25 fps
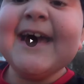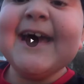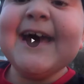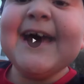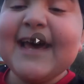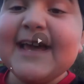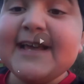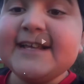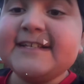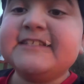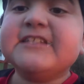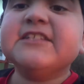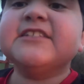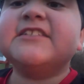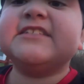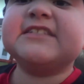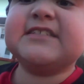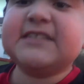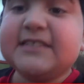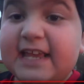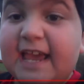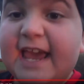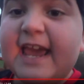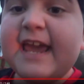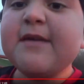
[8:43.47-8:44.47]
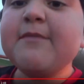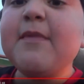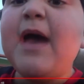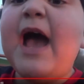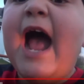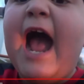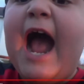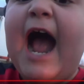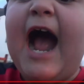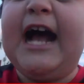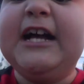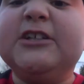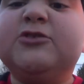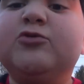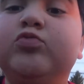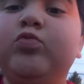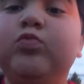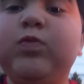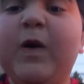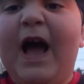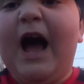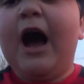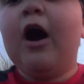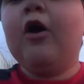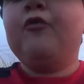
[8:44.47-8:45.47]
Is the same as
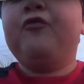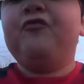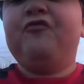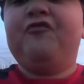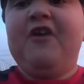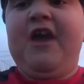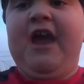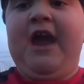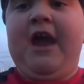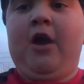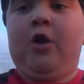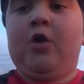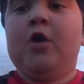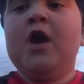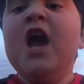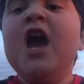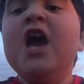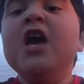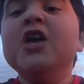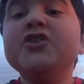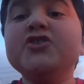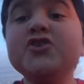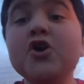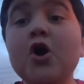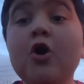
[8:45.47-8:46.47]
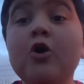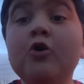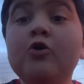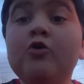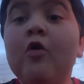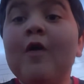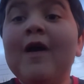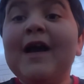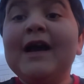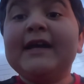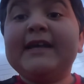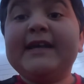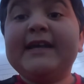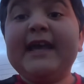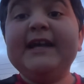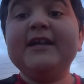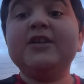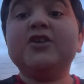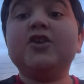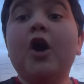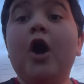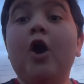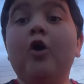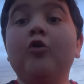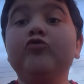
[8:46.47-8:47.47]
welfare. You can
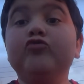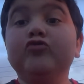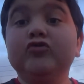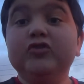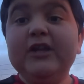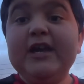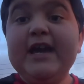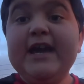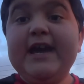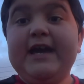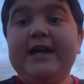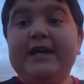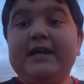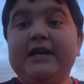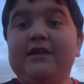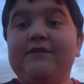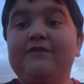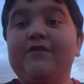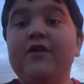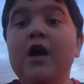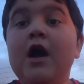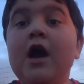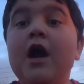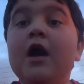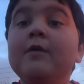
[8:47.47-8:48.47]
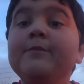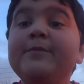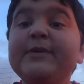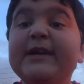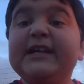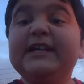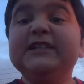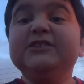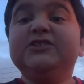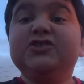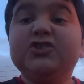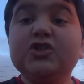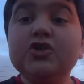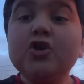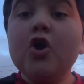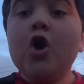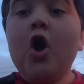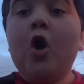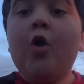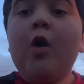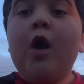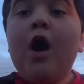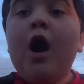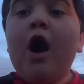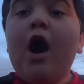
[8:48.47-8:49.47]
go leave because
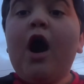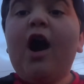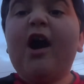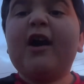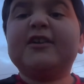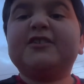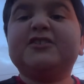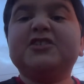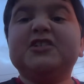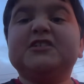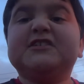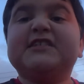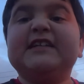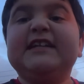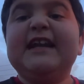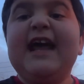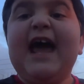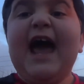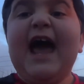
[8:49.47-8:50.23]
you are just an.